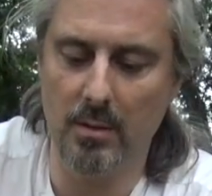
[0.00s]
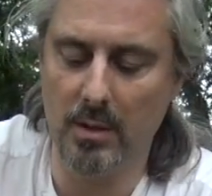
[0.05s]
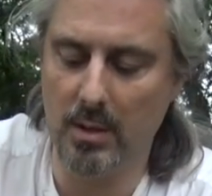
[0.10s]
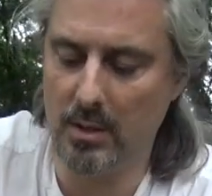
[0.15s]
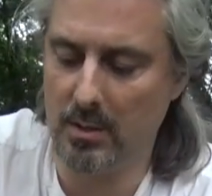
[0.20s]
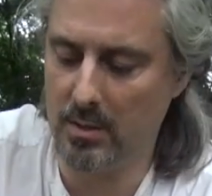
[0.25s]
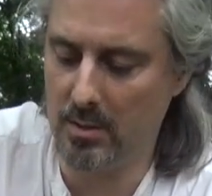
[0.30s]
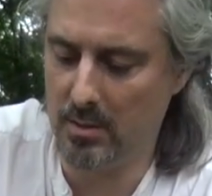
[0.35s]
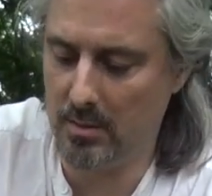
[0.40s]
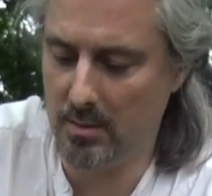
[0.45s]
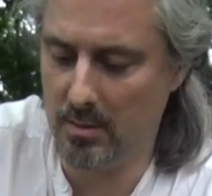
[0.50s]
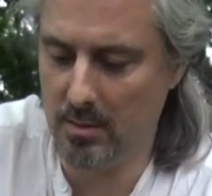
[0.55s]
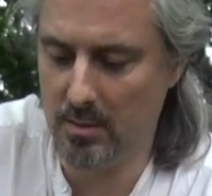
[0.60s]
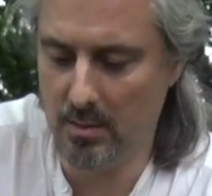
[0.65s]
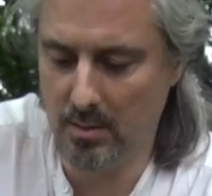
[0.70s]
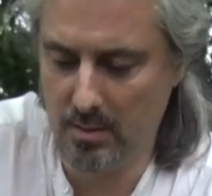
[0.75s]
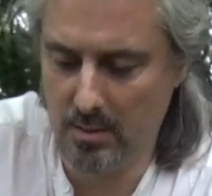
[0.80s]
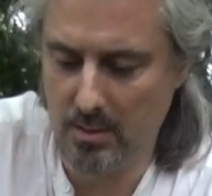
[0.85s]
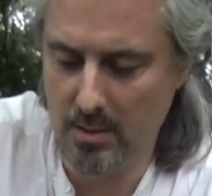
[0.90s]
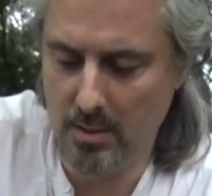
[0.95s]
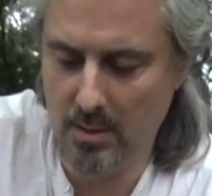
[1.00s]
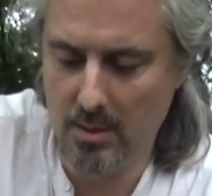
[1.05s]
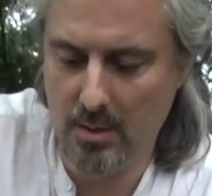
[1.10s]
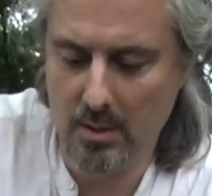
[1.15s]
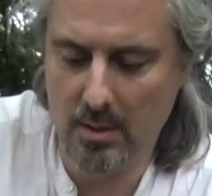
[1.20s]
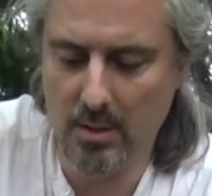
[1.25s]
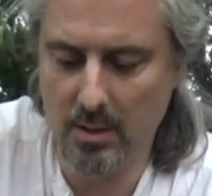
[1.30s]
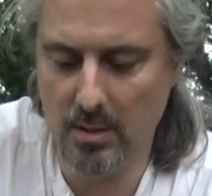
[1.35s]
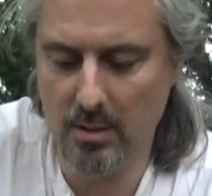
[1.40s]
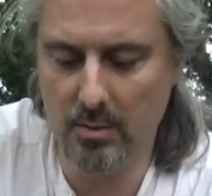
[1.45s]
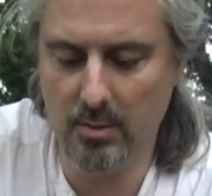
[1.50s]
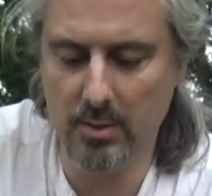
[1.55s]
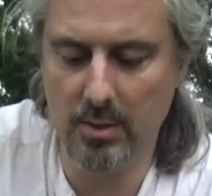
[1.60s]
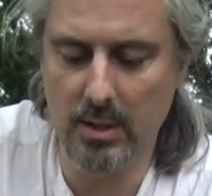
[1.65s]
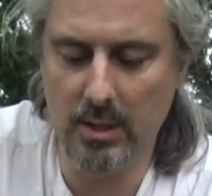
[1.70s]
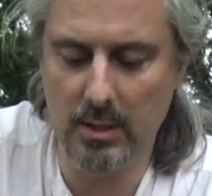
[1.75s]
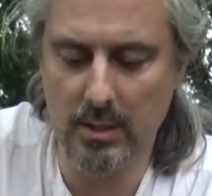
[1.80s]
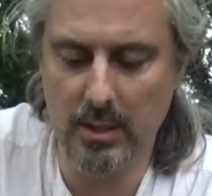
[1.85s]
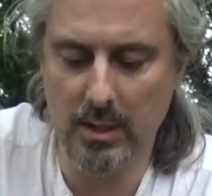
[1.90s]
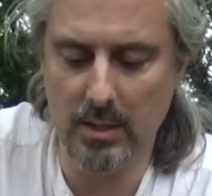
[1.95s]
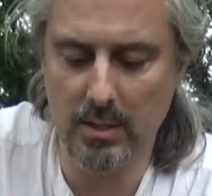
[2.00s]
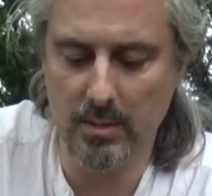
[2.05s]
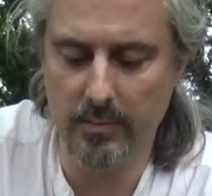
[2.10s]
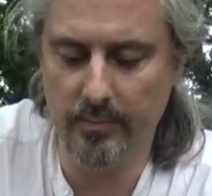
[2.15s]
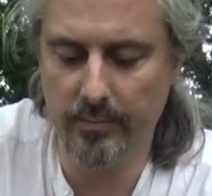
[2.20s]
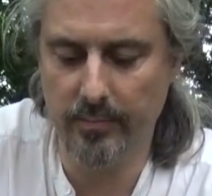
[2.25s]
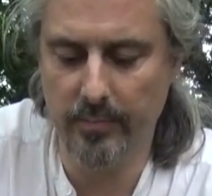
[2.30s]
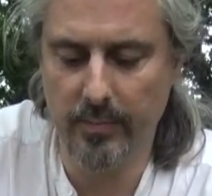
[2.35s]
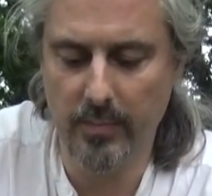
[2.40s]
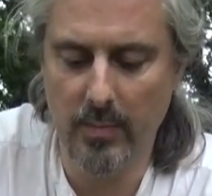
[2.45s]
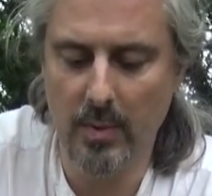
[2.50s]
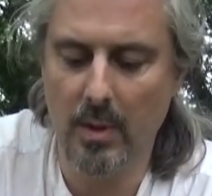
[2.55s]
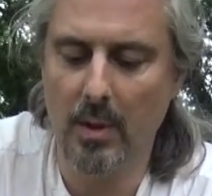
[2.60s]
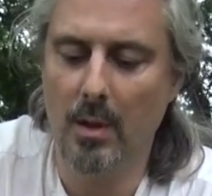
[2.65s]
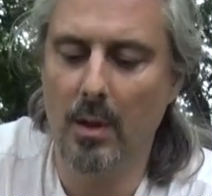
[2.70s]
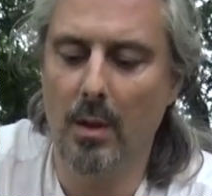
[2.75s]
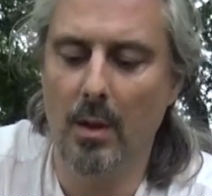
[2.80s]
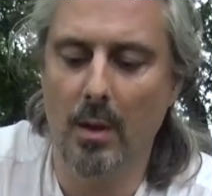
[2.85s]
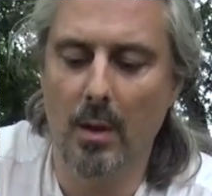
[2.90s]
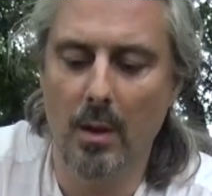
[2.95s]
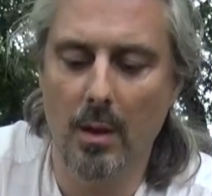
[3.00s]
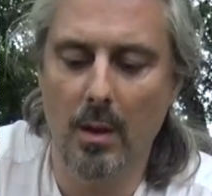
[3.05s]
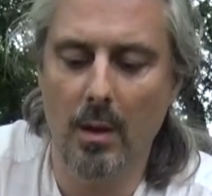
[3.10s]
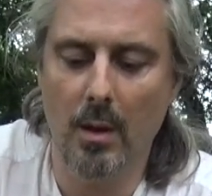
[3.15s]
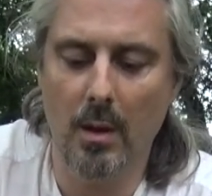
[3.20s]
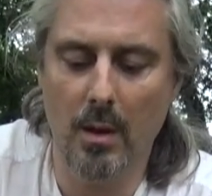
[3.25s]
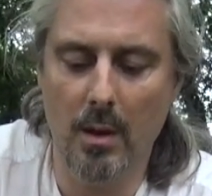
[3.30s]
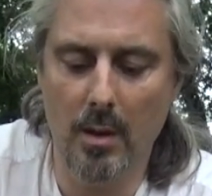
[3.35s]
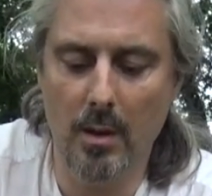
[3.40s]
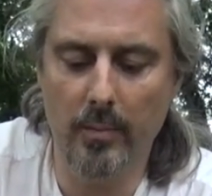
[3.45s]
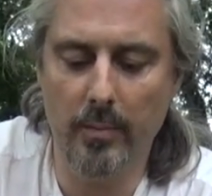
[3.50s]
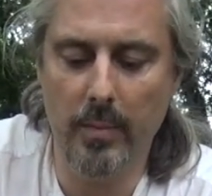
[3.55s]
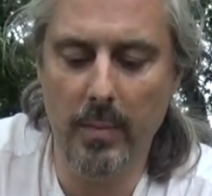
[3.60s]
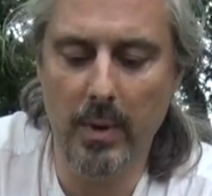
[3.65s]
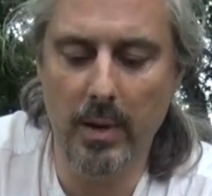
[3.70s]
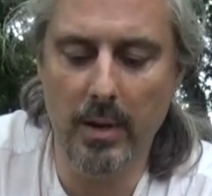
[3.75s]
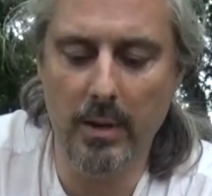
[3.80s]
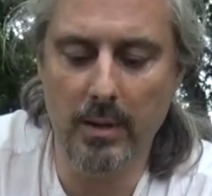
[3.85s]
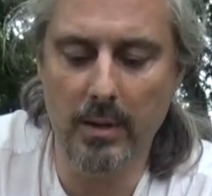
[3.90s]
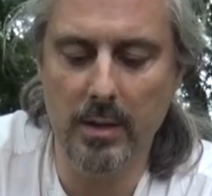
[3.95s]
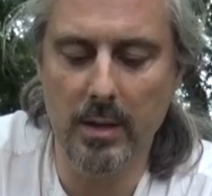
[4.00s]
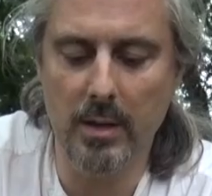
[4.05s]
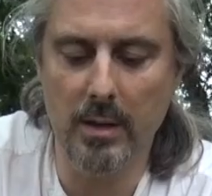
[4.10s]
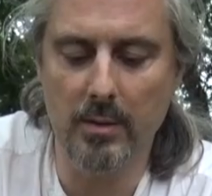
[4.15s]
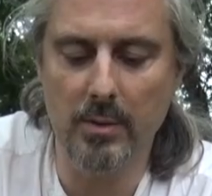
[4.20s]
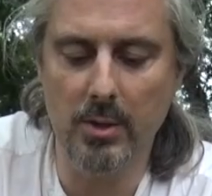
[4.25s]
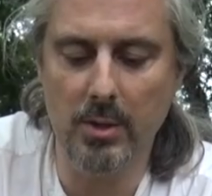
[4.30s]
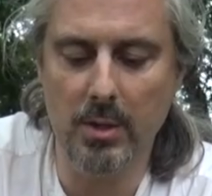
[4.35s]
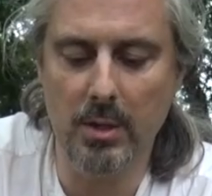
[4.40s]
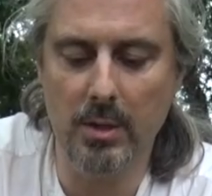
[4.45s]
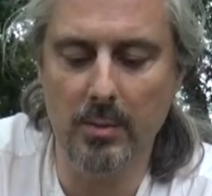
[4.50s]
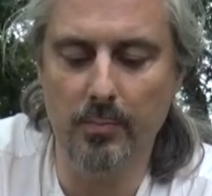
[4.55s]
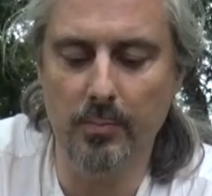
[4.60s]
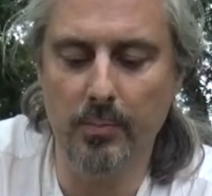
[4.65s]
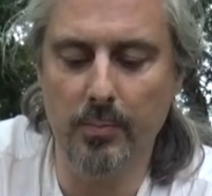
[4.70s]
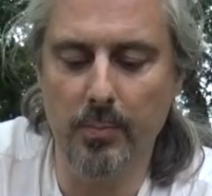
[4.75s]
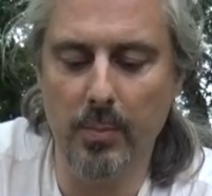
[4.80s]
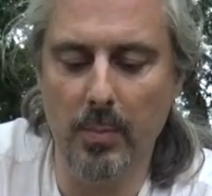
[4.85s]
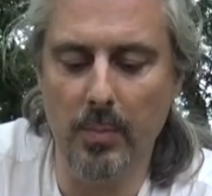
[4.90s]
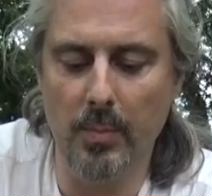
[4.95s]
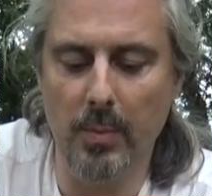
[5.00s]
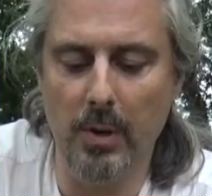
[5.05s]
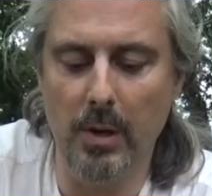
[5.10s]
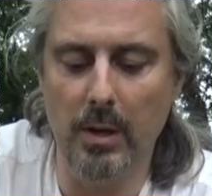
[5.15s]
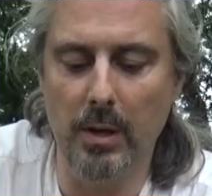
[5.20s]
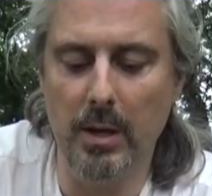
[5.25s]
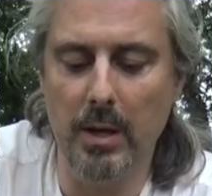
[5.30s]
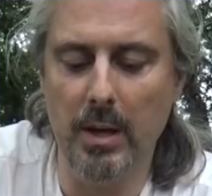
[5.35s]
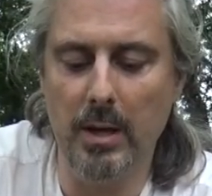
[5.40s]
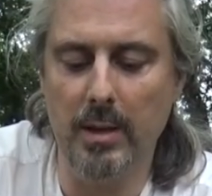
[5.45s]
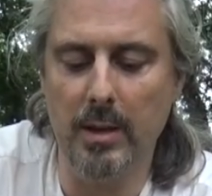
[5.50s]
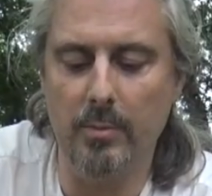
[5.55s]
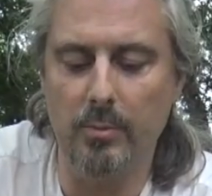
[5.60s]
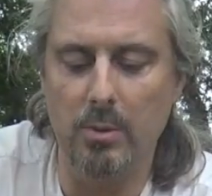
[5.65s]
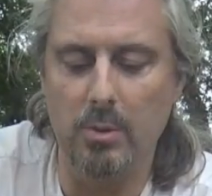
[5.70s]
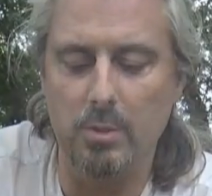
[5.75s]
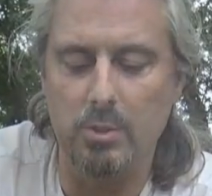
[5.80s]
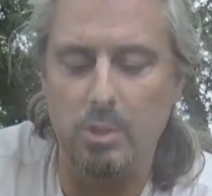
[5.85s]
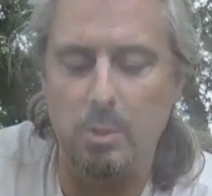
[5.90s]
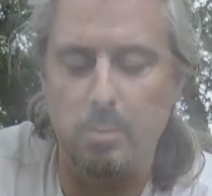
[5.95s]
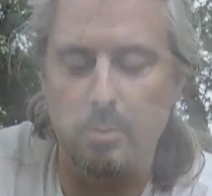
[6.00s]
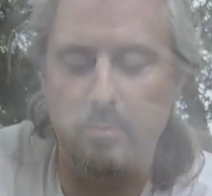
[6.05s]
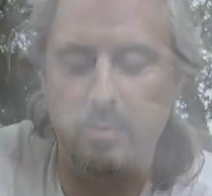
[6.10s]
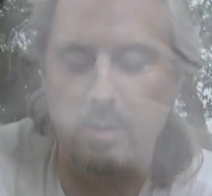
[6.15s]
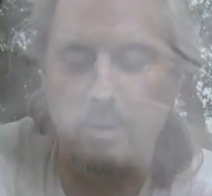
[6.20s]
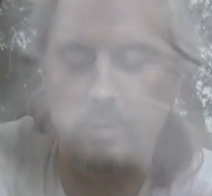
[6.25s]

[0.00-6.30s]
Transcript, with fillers: that's a, I use this end. Um, and then I'm just going to lie that one on top of